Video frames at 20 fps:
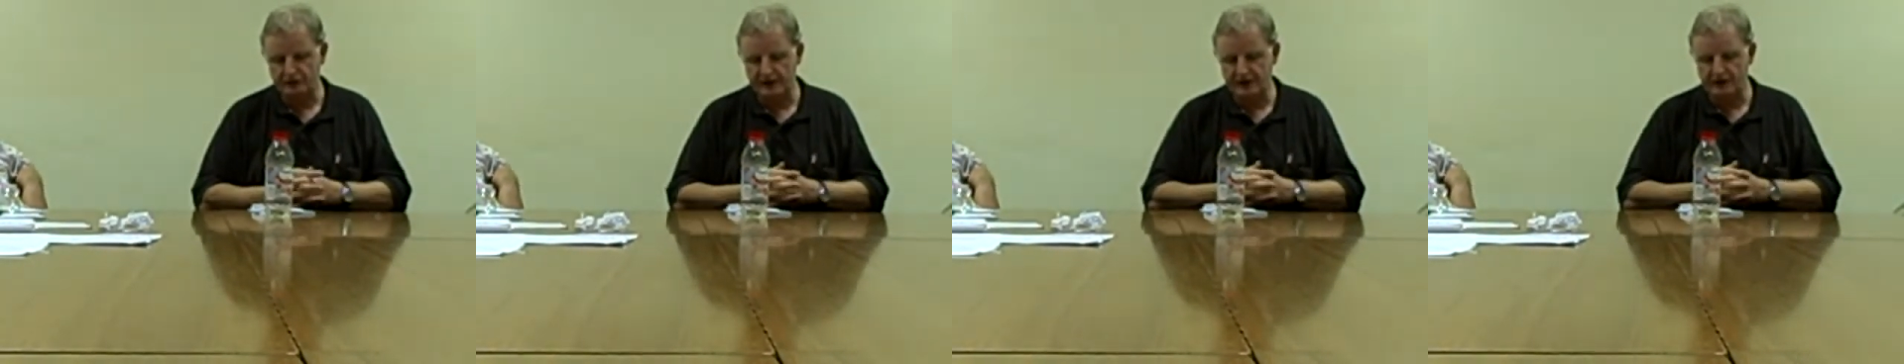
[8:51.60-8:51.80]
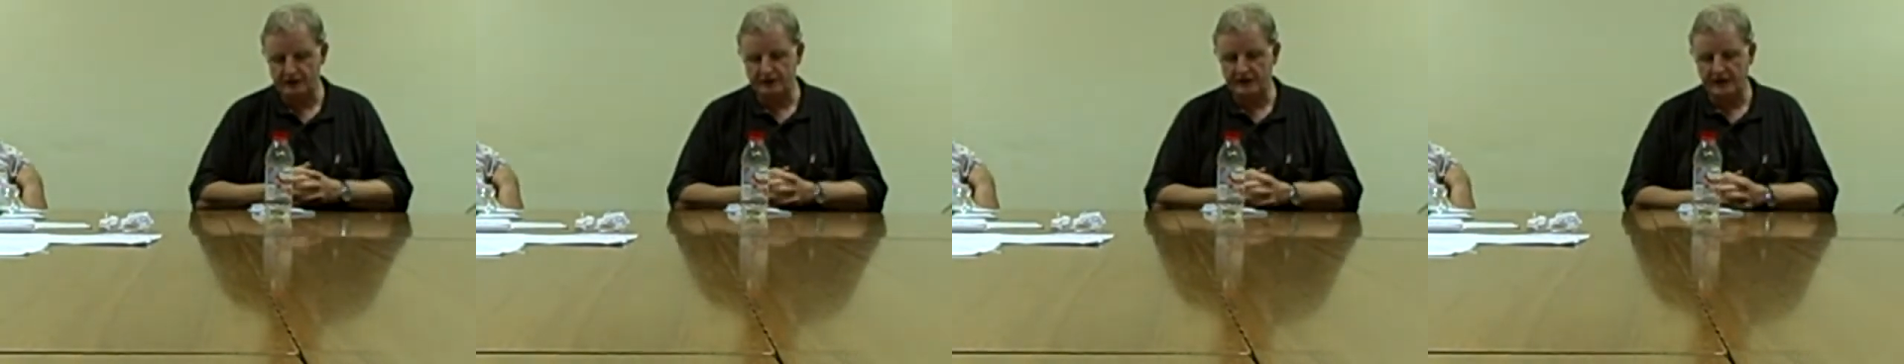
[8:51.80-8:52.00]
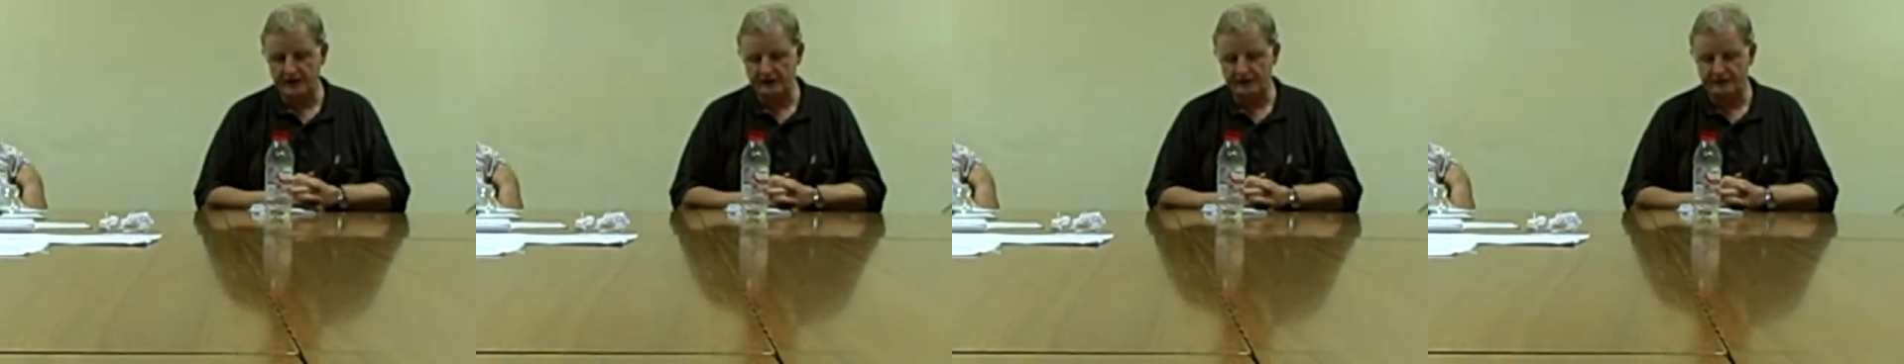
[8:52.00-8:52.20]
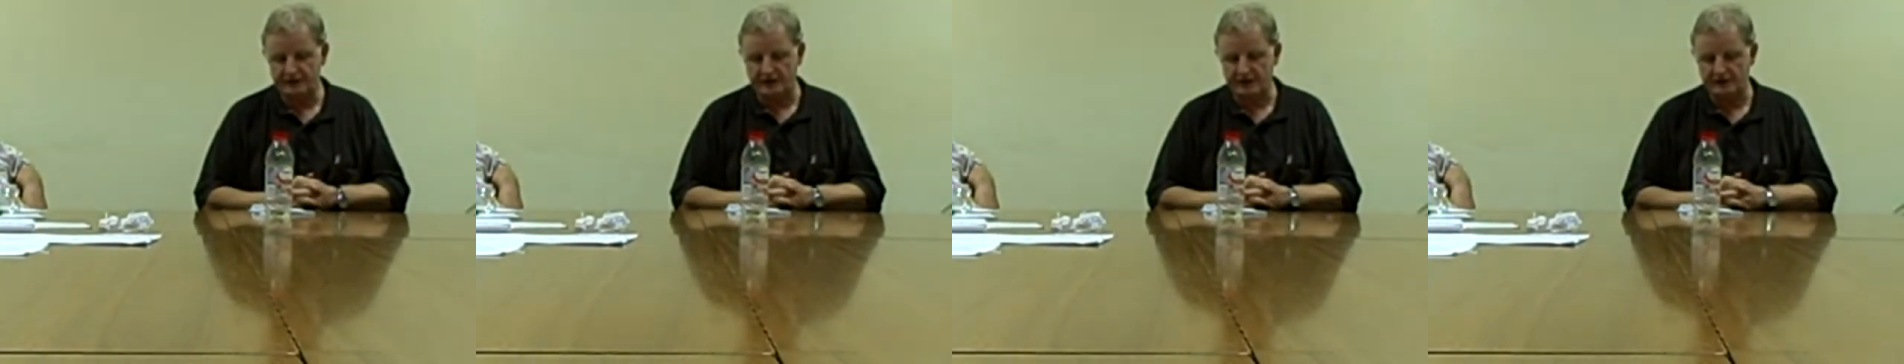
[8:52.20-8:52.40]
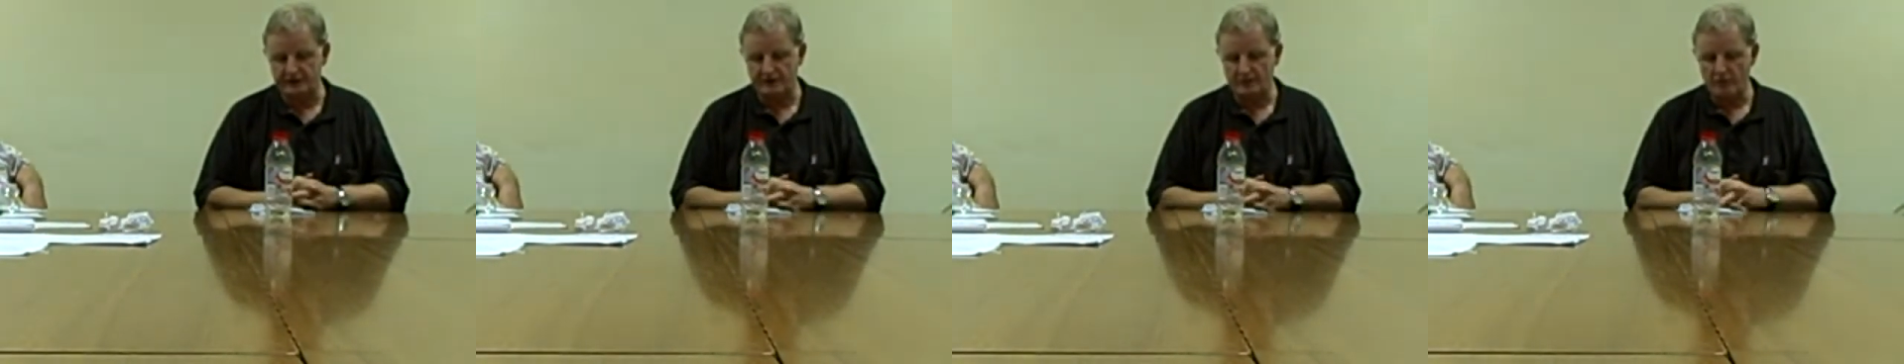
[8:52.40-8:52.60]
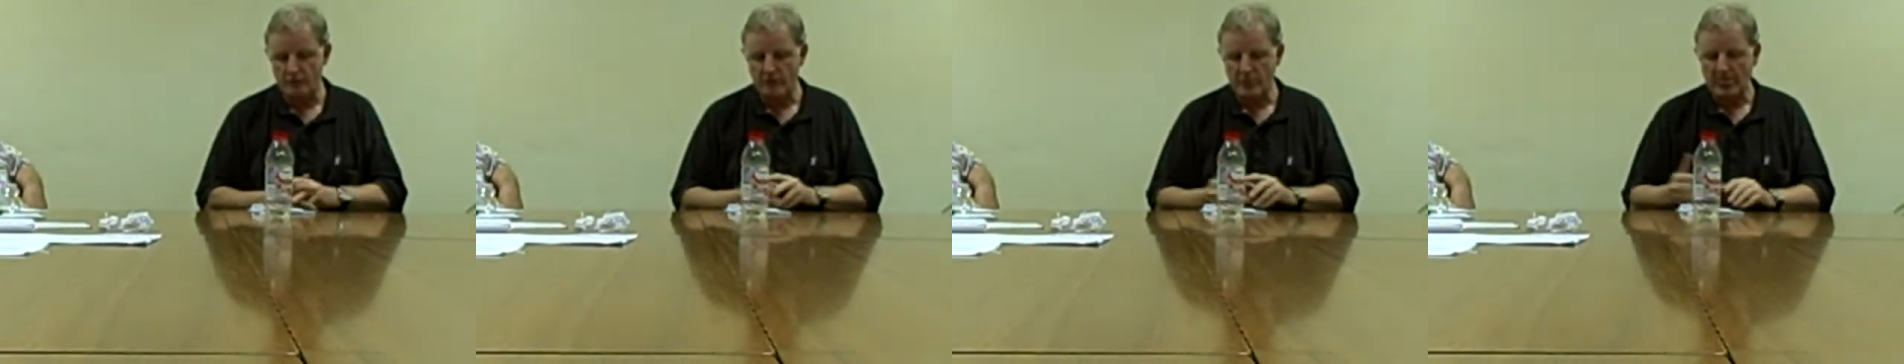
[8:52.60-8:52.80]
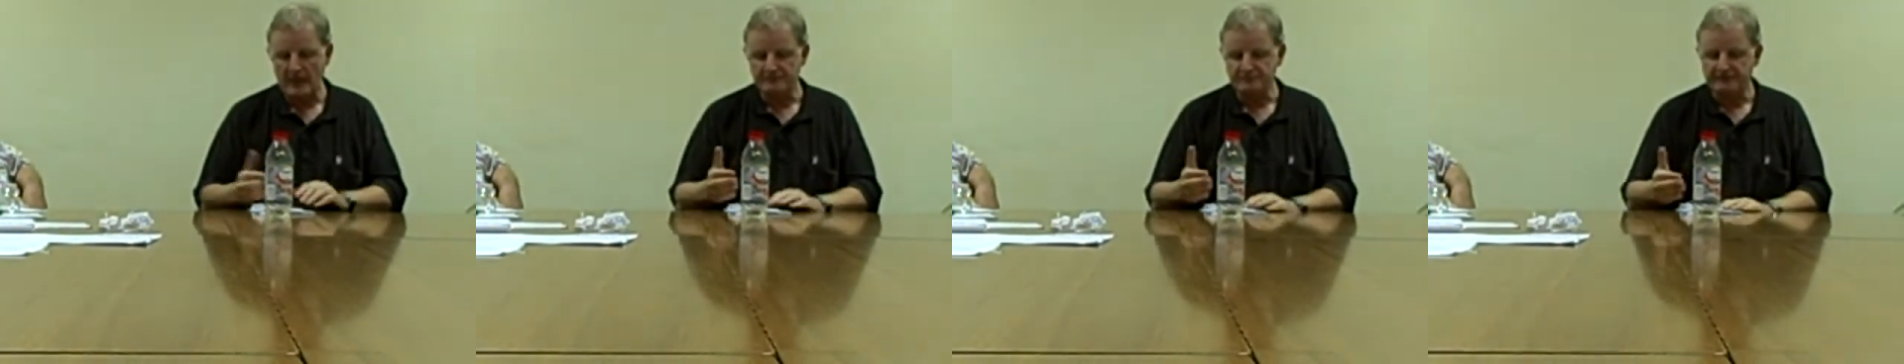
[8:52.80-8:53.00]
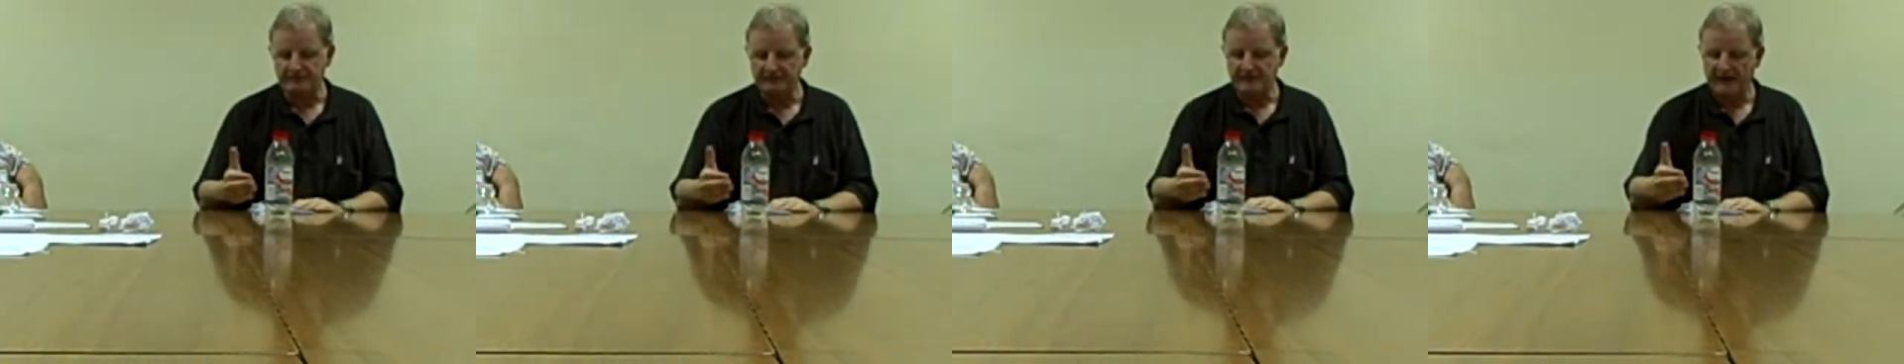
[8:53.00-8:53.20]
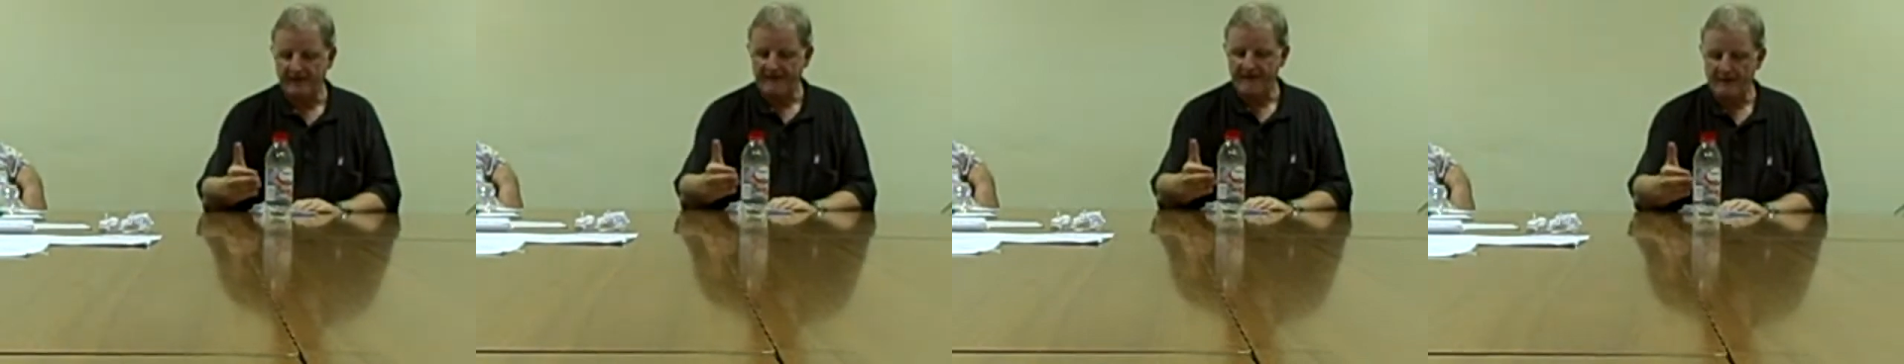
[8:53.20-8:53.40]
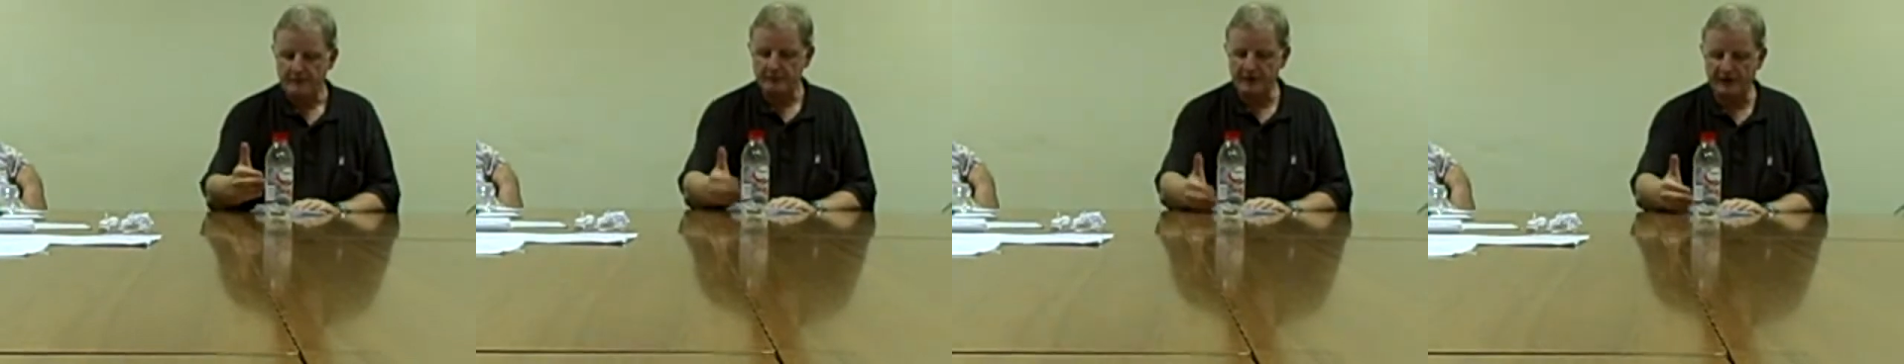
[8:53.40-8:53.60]
recreated.
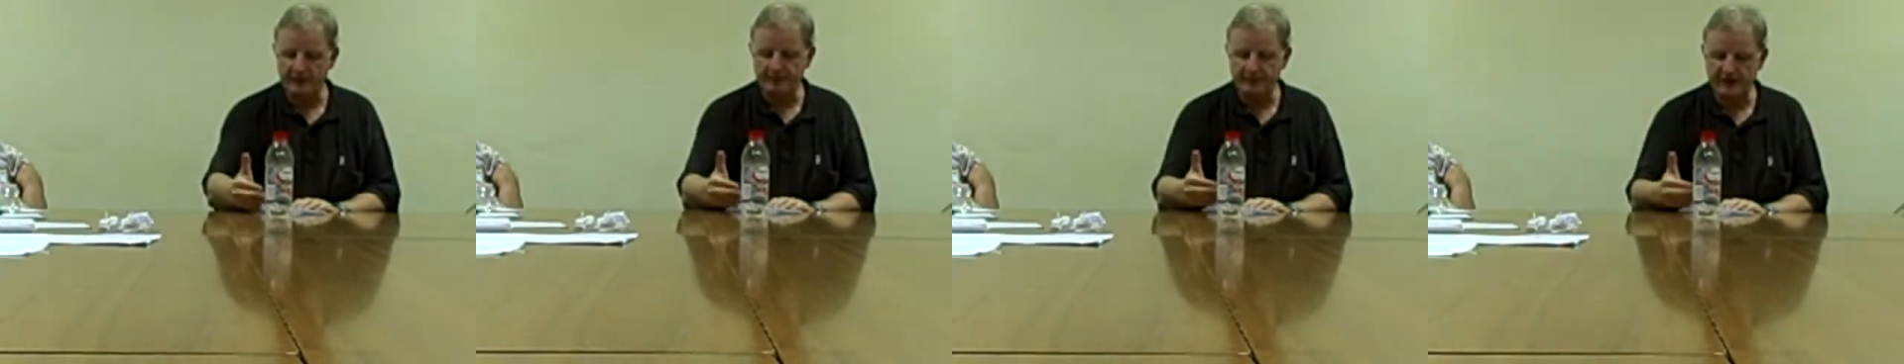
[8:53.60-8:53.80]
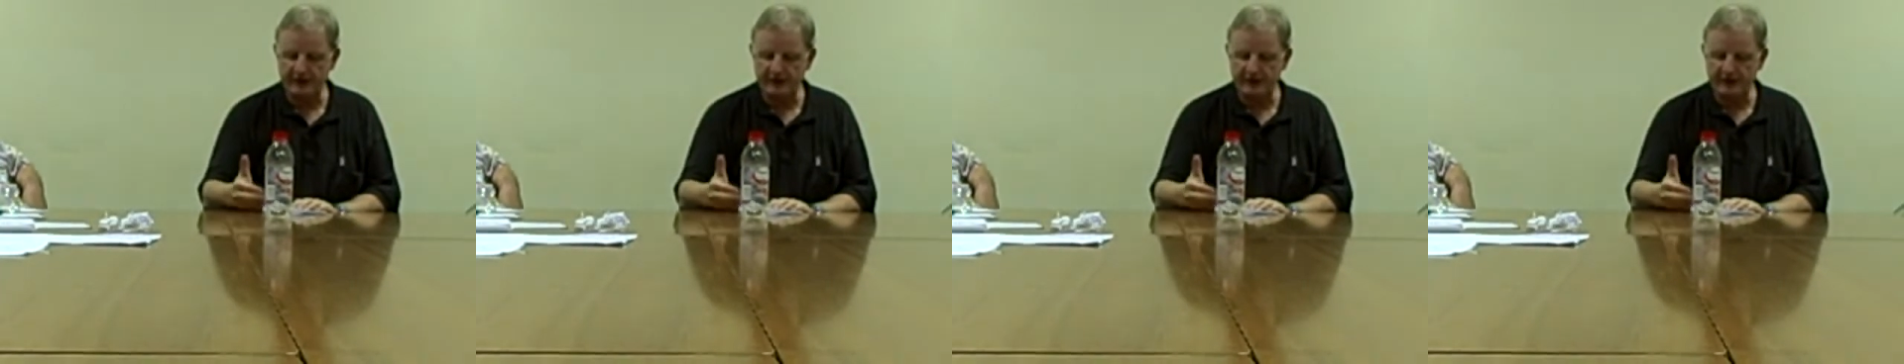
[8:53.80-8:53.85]
But